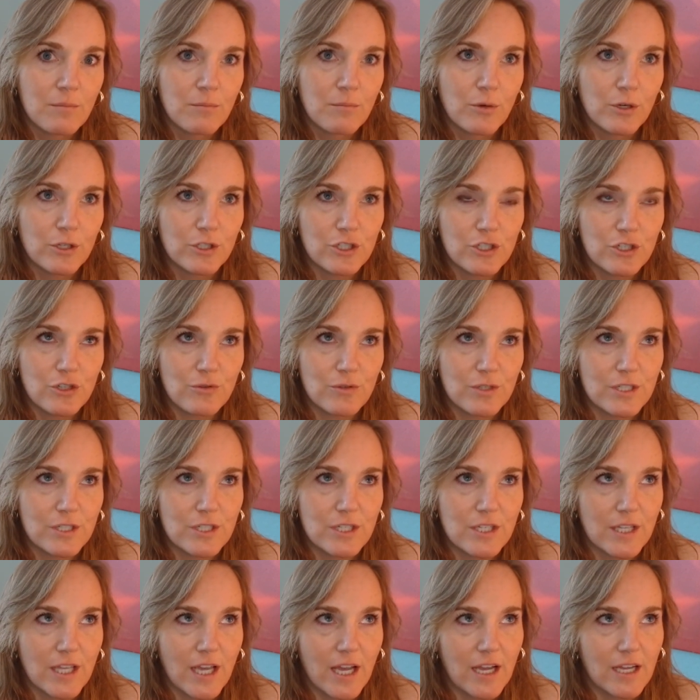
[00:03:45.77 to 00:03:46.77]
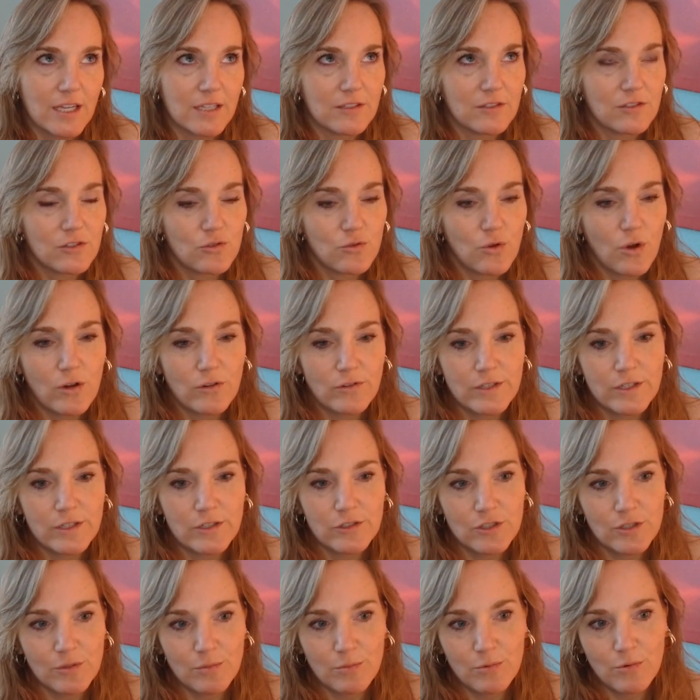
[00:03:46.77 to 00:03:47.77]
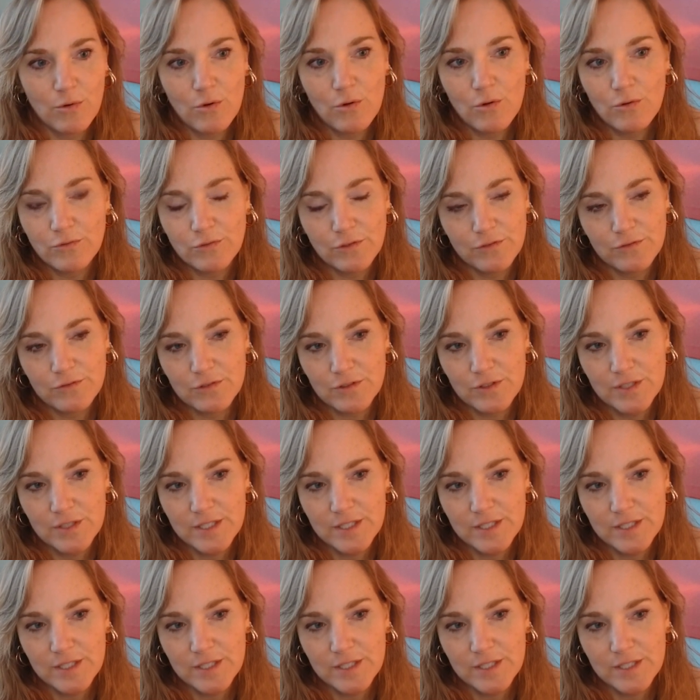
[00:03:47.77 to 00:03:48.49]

pushed you into that strong leadership role for food